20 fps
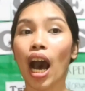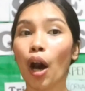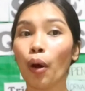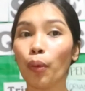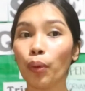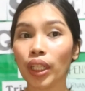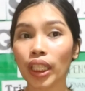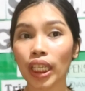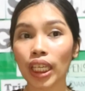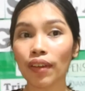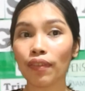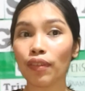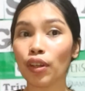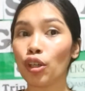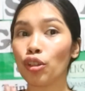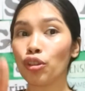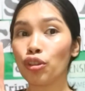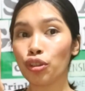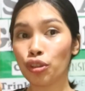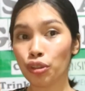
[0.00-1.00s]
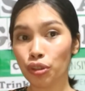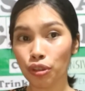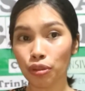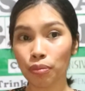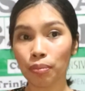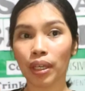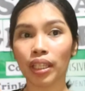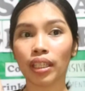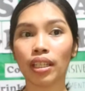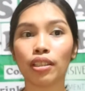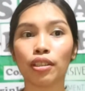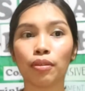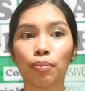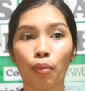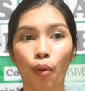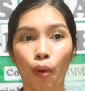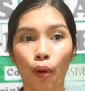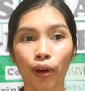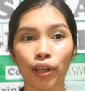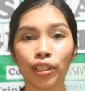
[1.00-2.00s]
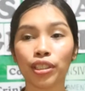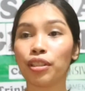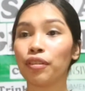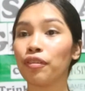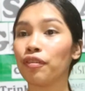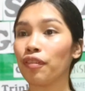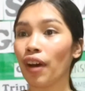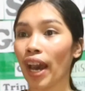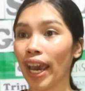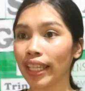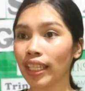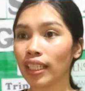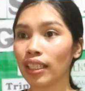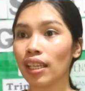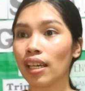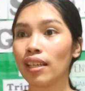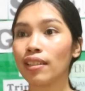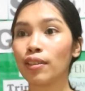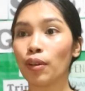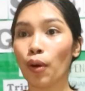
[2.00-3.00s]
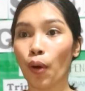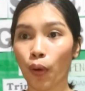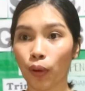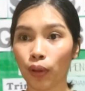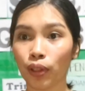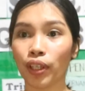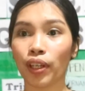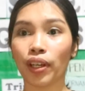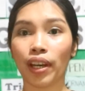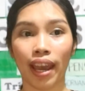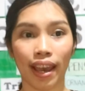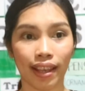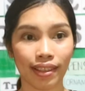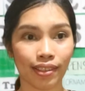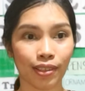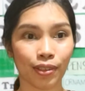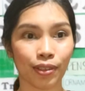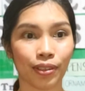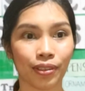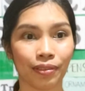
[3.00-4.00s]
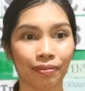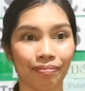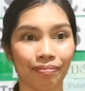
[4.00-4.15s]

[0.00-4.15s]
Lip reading: I will give you 2 minutes more to finalize all your answer.